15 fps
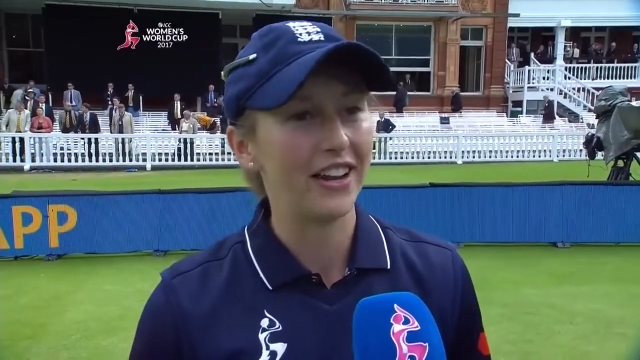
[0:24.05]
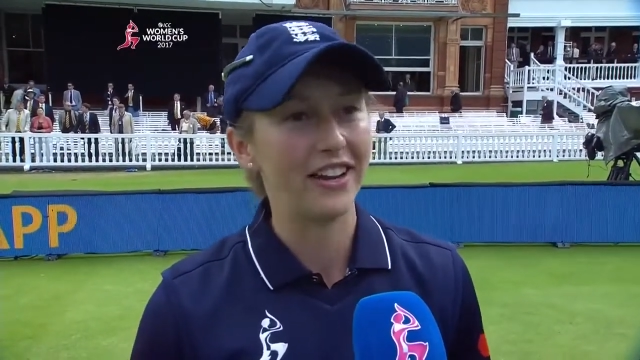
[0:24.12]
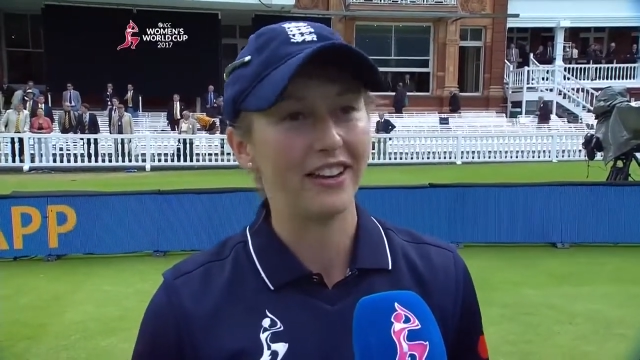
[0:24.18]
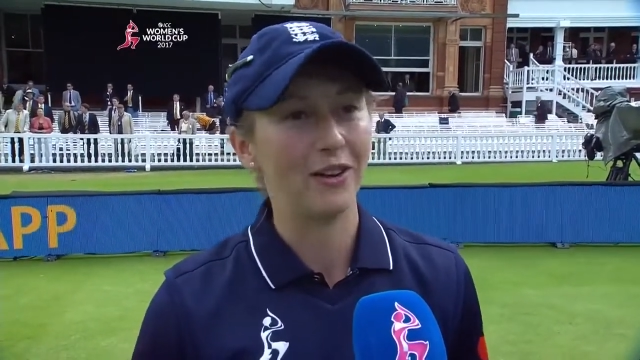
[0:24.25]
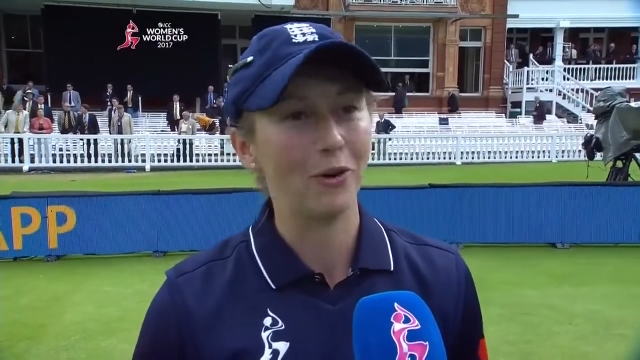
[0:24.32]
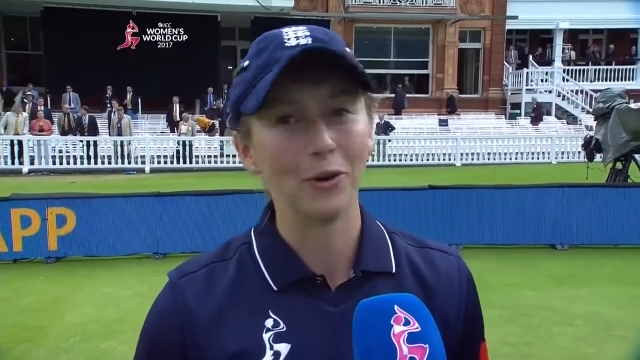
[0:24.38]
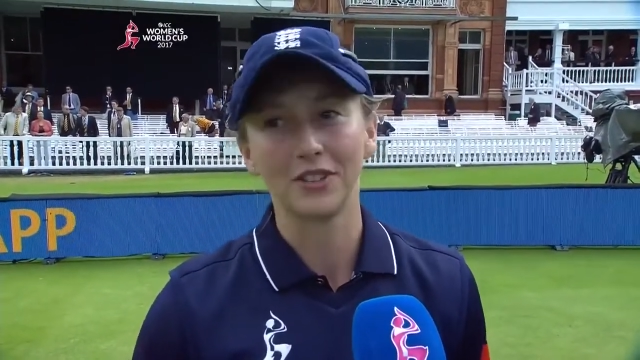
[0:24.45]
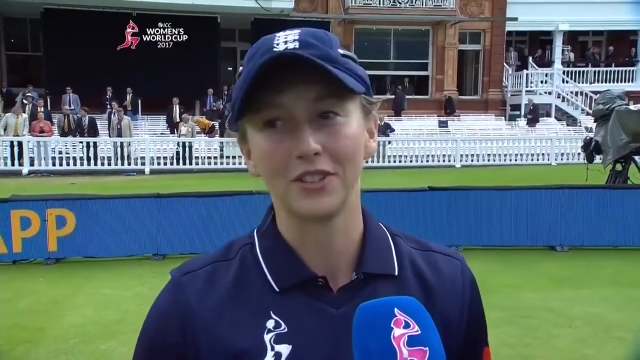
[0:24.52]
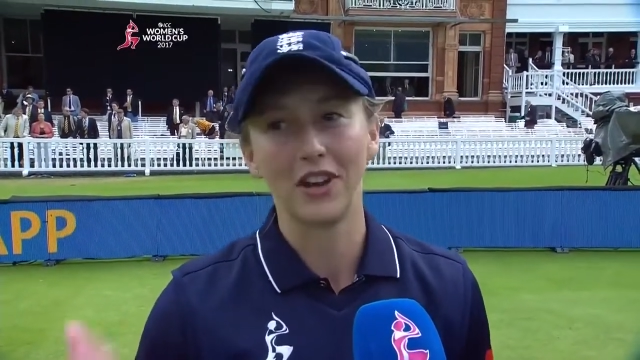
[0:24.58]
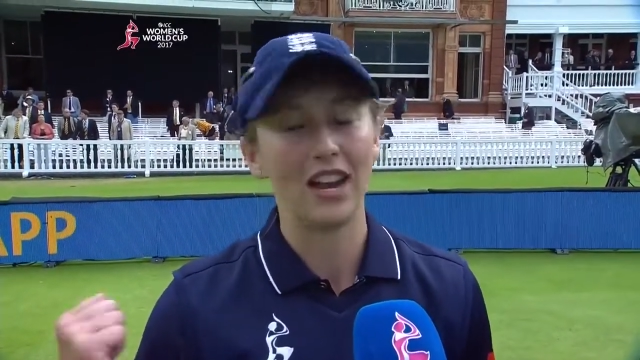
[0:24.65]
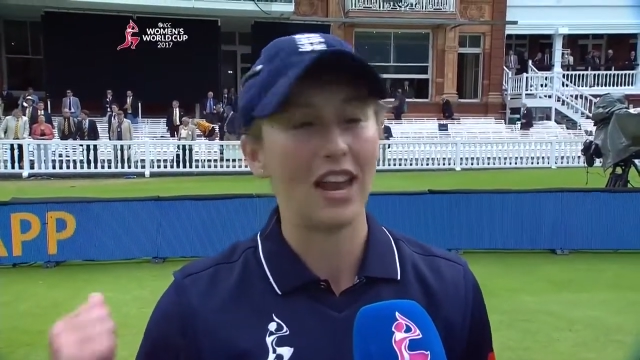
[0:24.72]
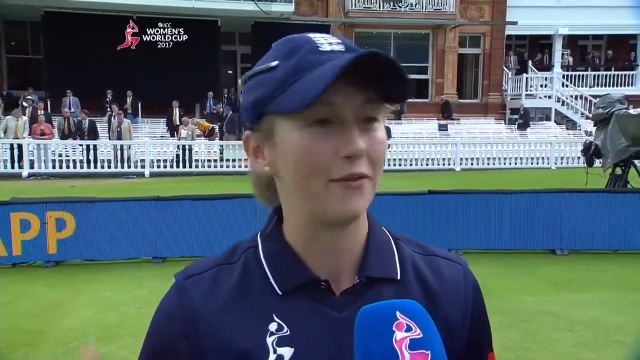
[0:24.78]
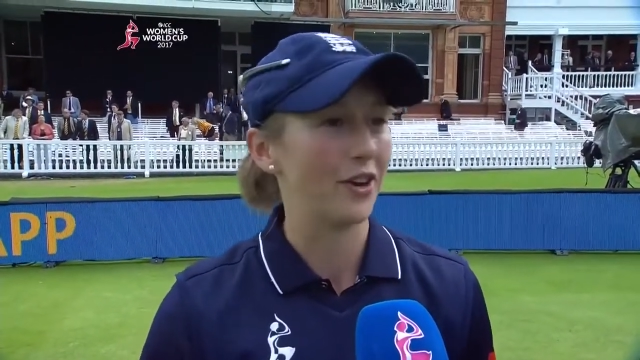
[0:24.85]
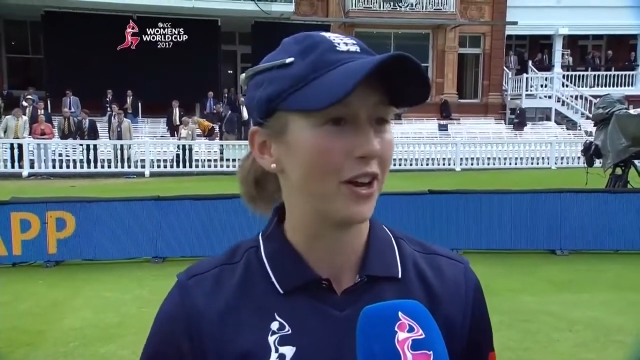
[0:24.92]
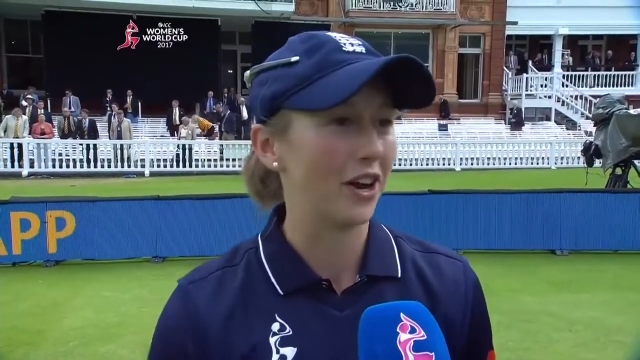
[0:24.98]
and also
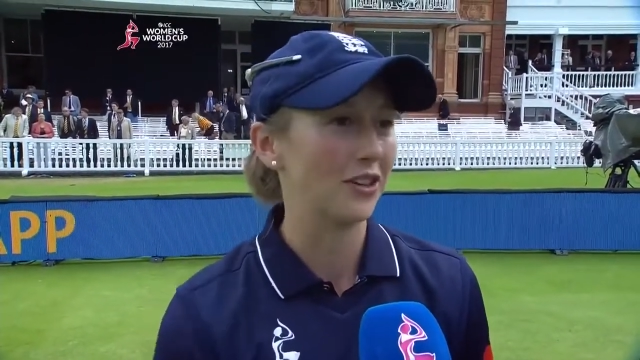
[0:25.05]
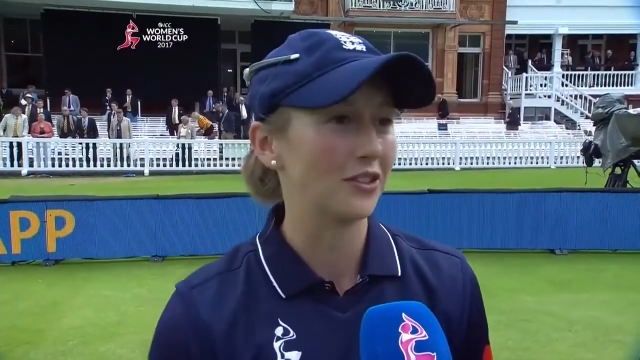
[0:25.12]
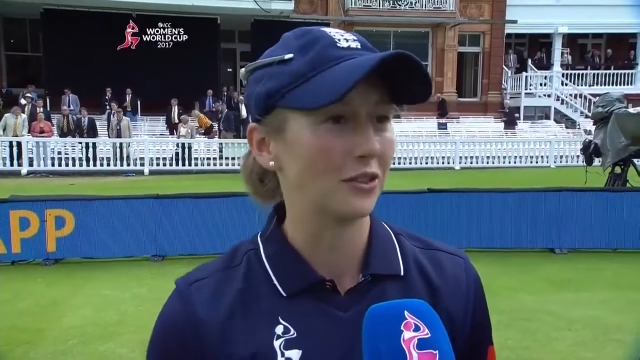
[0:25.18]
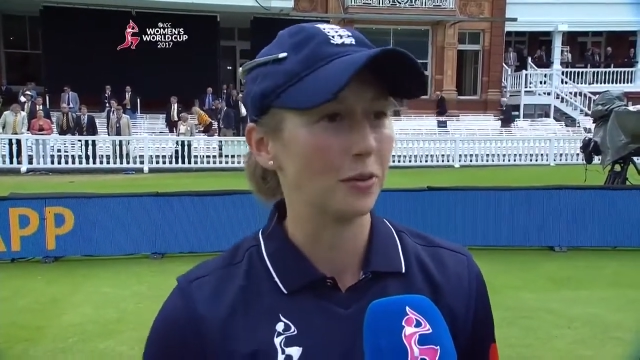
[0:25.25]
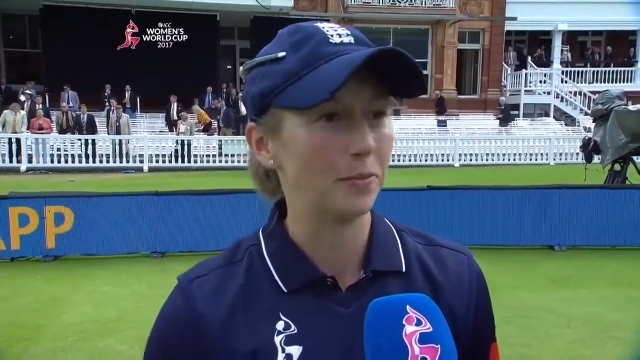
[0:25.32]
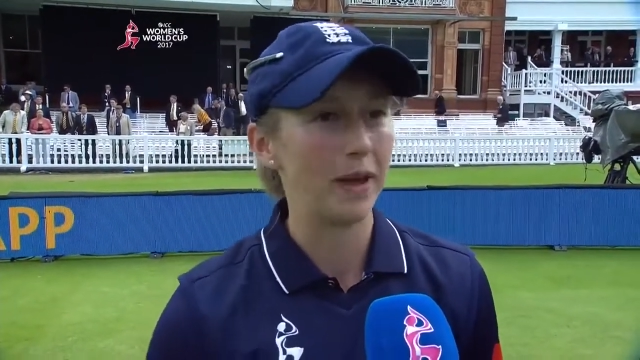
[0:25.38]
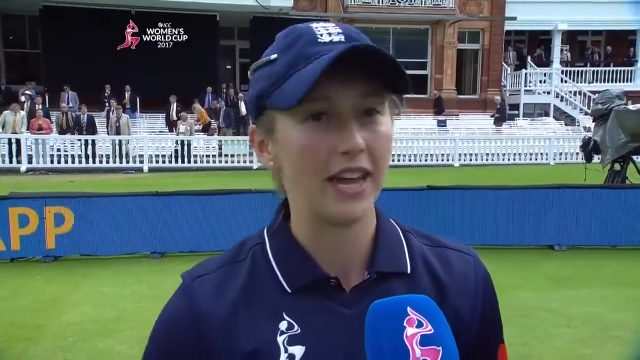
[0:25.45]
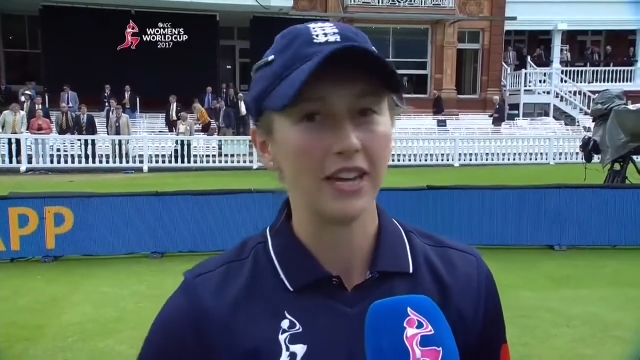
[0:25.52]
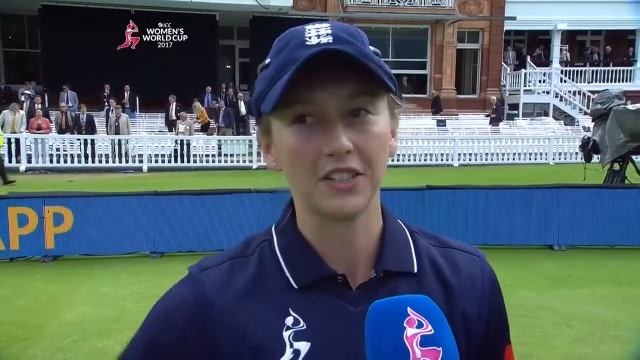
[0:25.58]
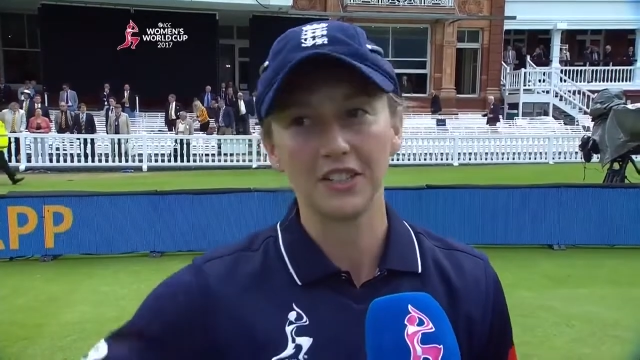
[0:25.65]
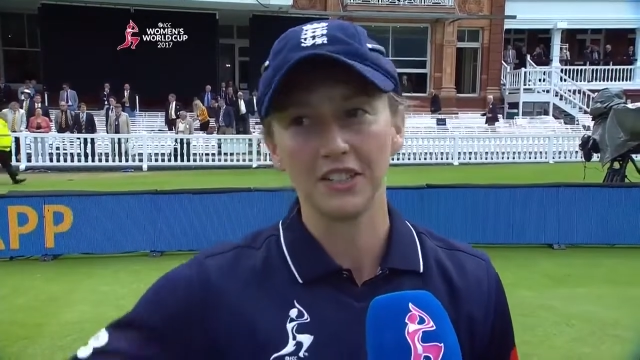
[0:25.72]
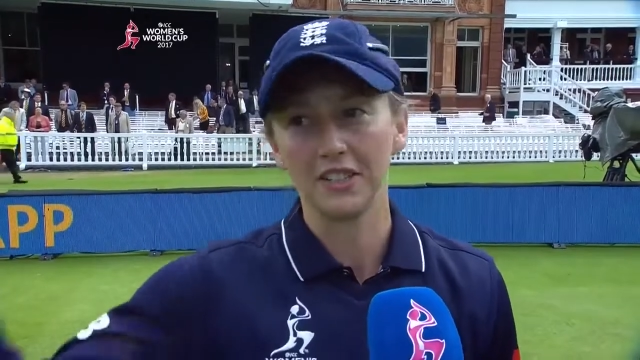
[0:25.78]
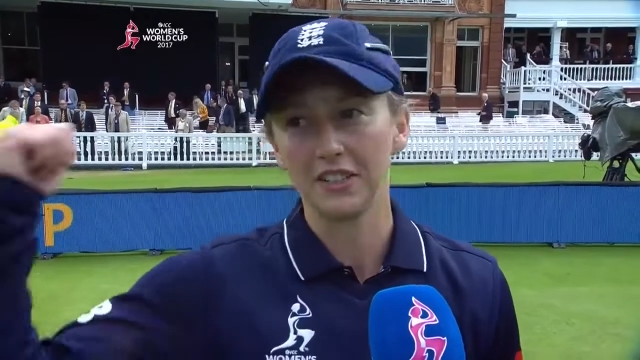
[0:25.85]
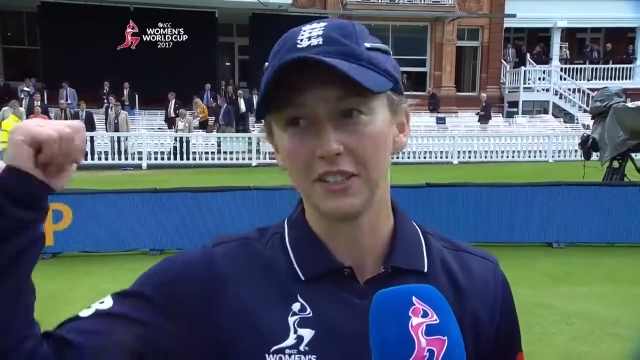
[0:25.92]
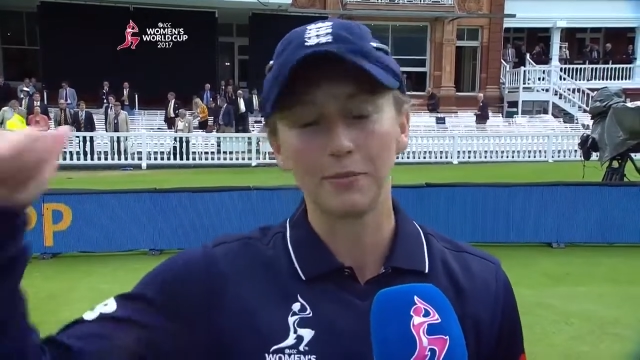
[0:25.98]
11 girls on the pitch
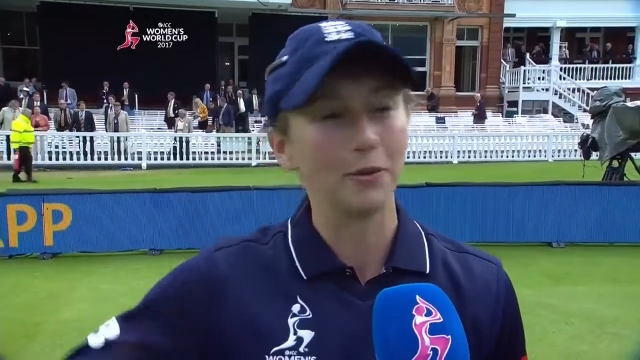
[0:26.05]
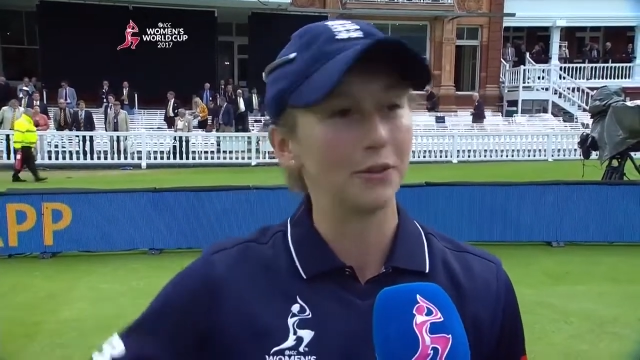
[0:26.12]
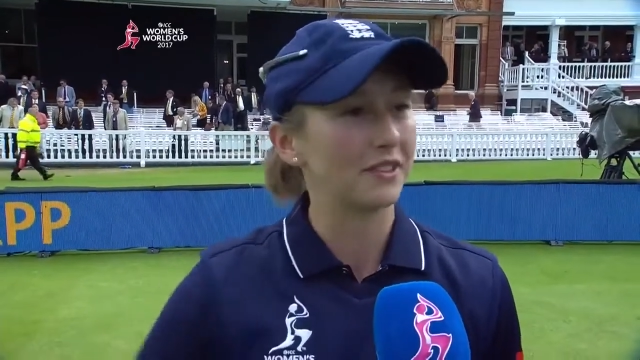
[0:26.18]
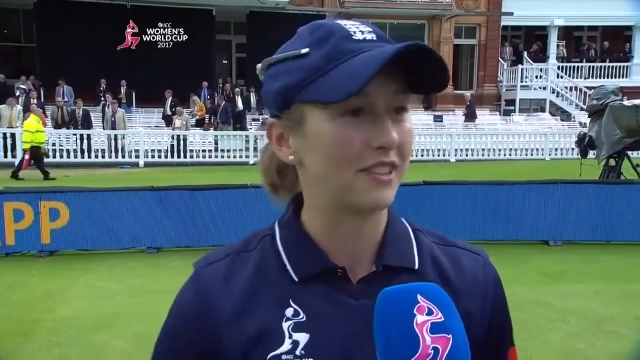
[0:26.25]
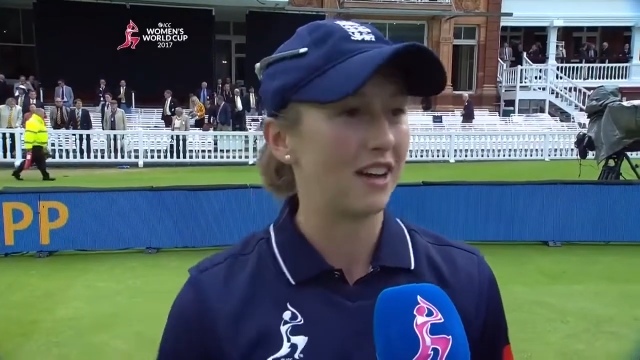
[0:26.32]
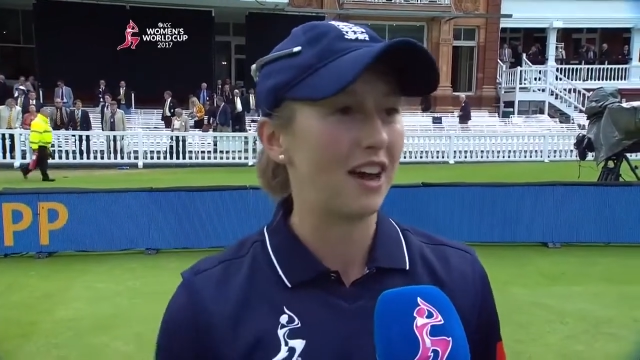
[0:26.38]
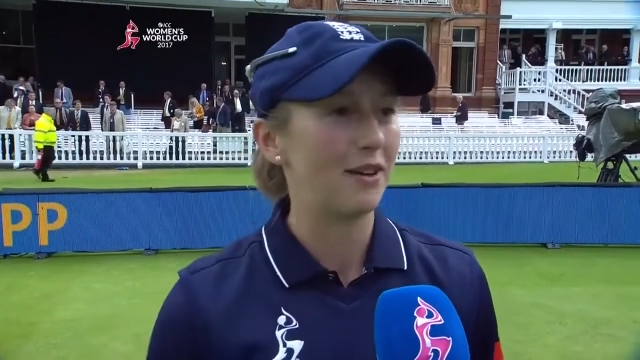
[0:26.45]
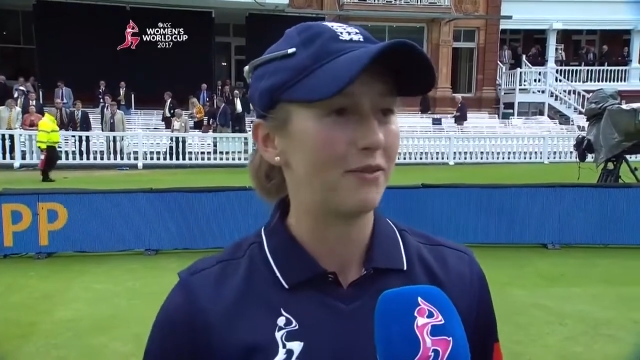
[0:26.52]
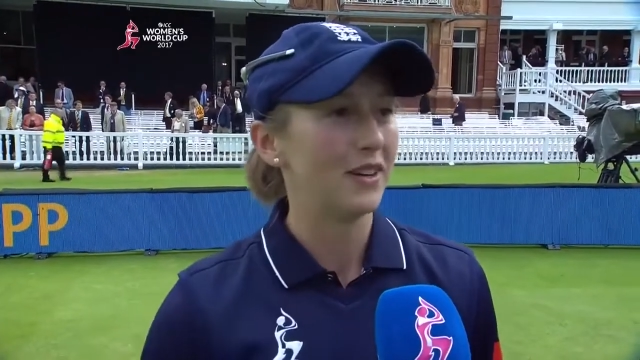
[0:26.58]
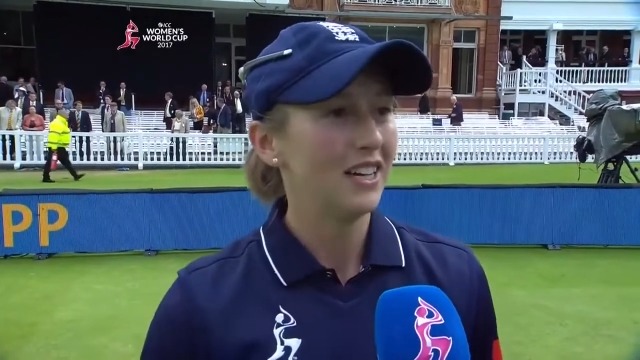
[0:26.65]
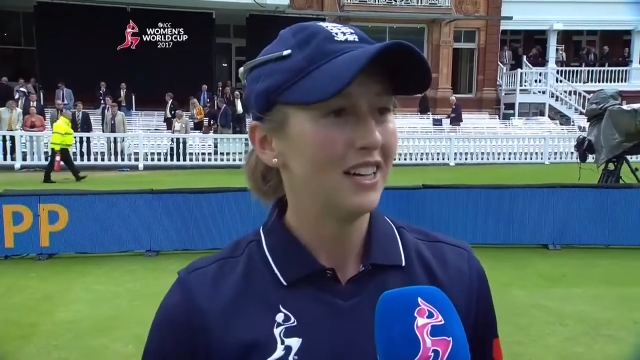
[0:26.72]
and the sports staff